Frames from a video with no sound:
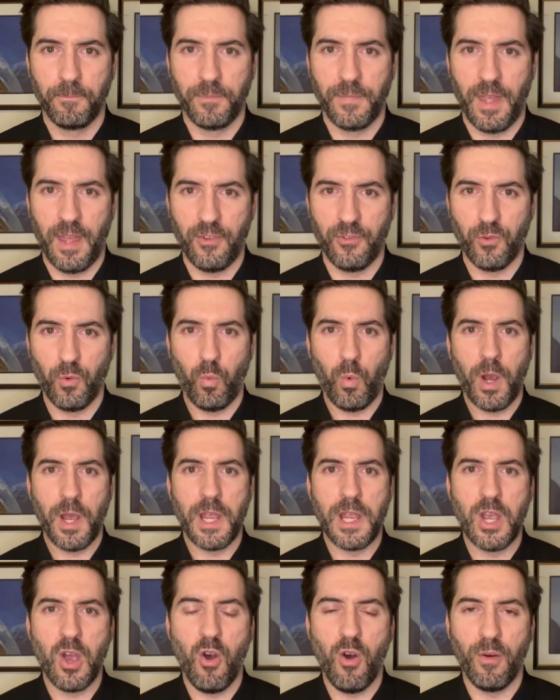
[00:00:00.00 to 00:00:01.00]
as a
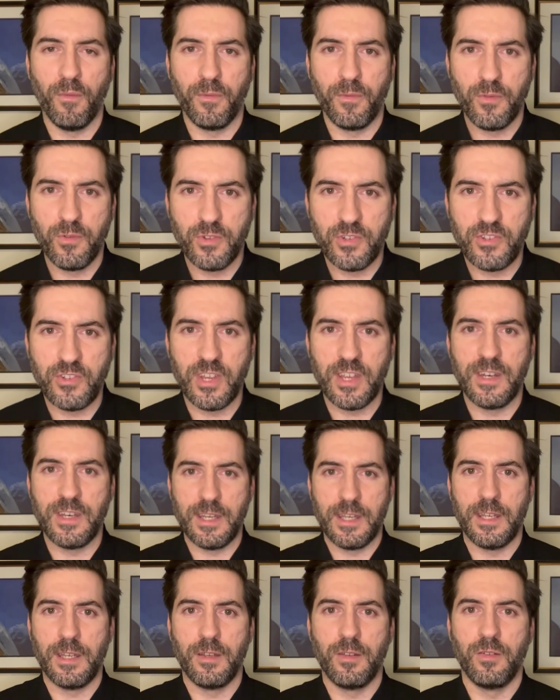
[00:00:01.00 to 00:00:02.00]
way of
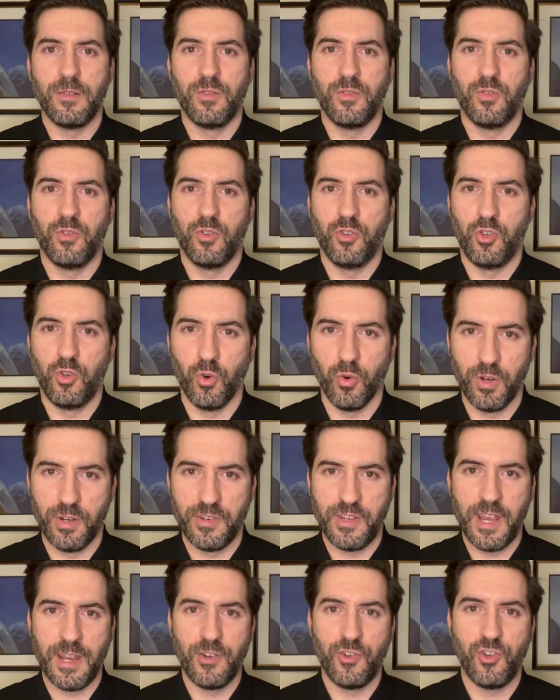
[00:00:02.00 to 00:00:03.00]
sending your
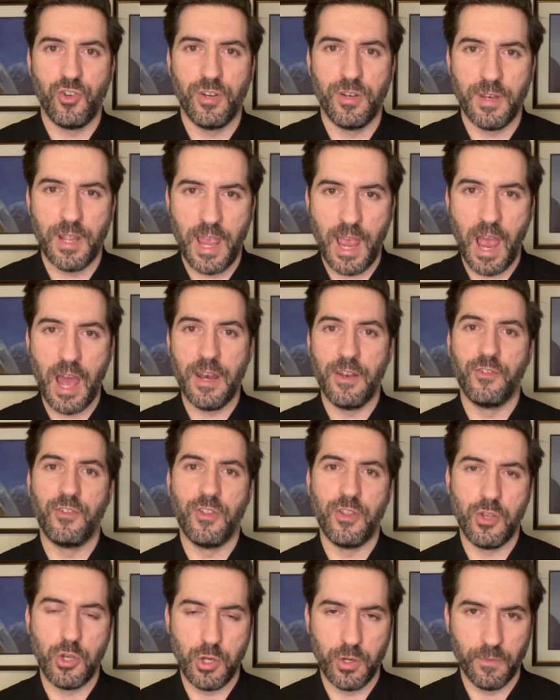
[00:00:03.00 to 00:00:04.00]
intention out
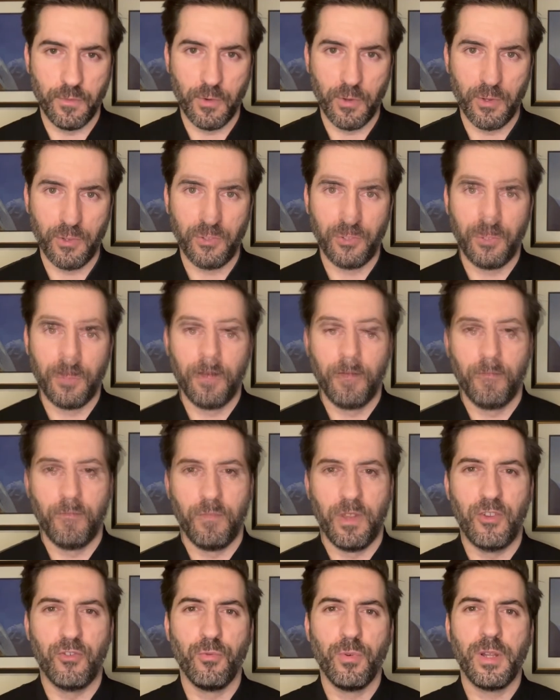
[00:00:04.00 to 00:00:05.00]
into the universe.
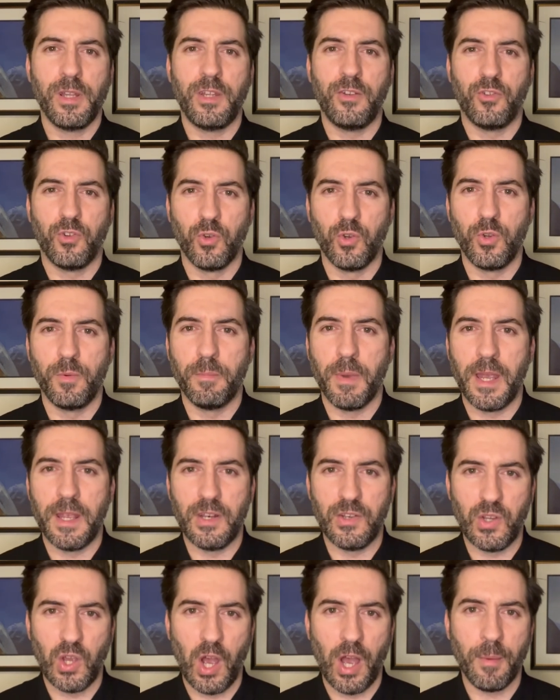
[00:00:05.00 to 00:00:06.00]
There's really two
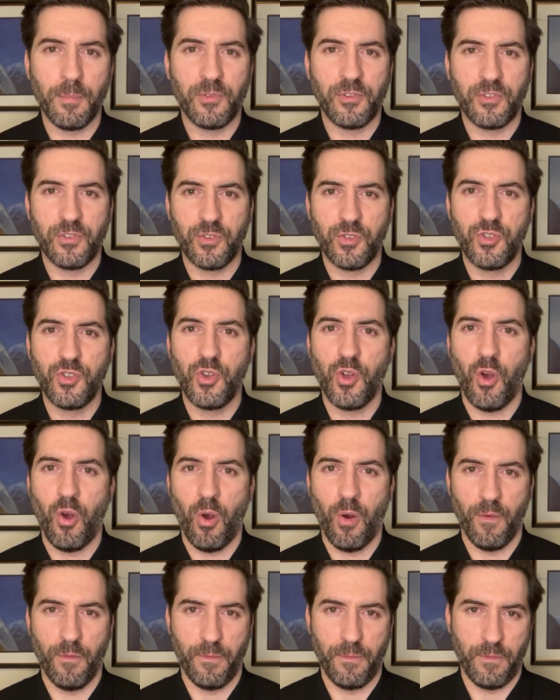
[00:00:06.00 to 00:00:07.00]
main types
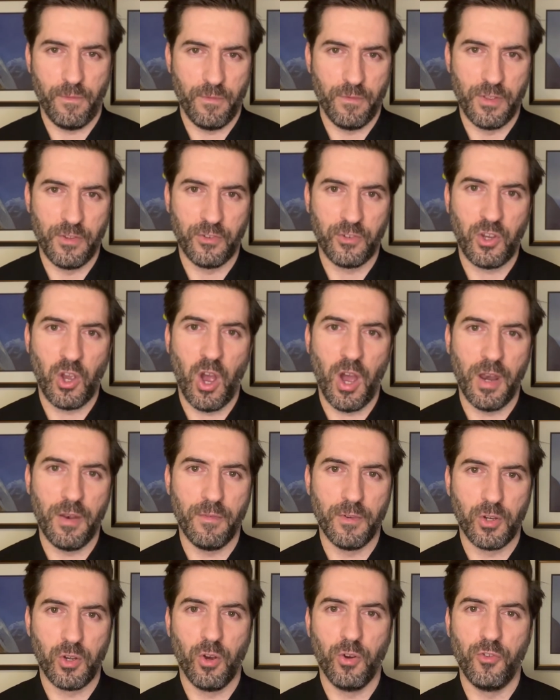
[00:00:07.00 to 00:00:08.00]
of this kind
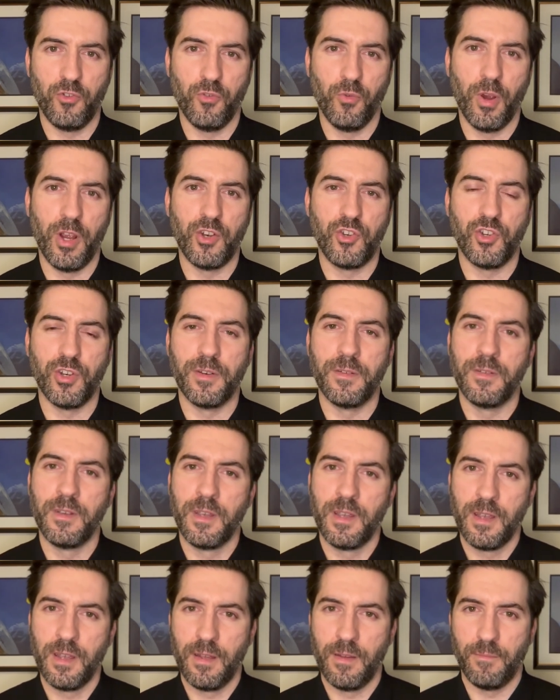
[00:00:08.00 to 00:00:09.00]
of a conjuration.
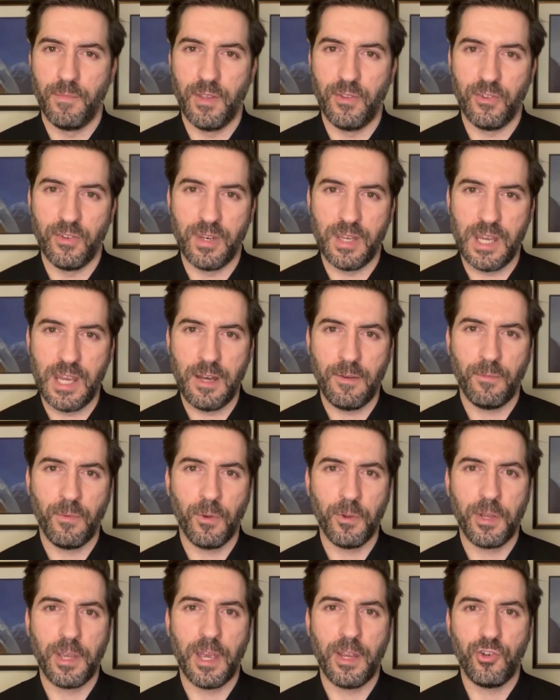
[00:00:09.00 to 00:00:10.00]
There's an
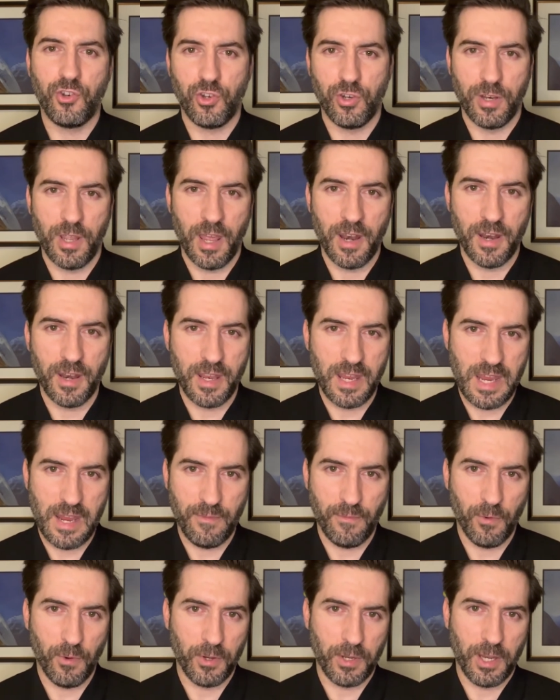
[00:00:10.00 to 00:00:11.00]
invocation and an
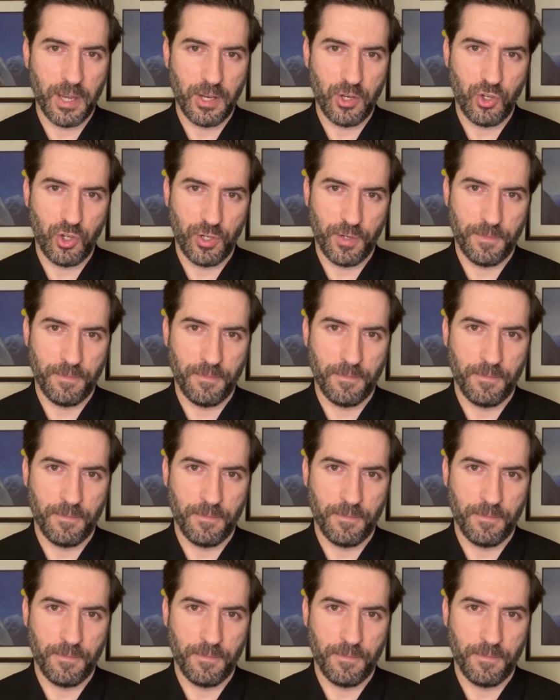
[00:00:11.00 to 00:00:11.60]
evocation.